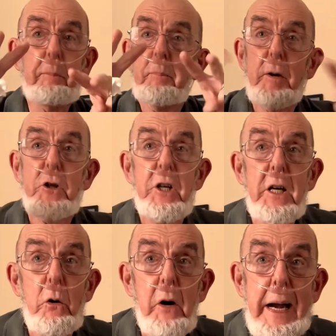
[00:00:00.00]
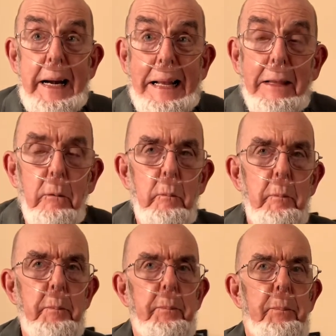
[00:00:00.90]
But she created them.
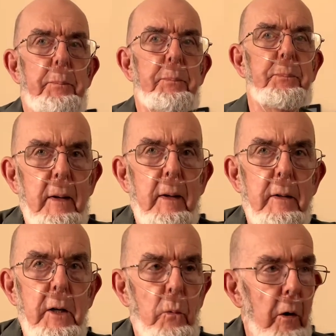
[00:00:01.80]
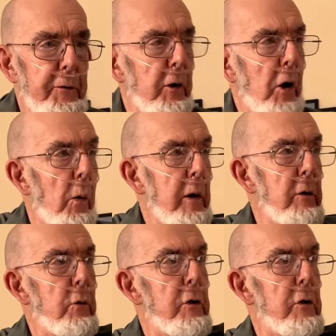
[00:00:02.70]
She wasn't going to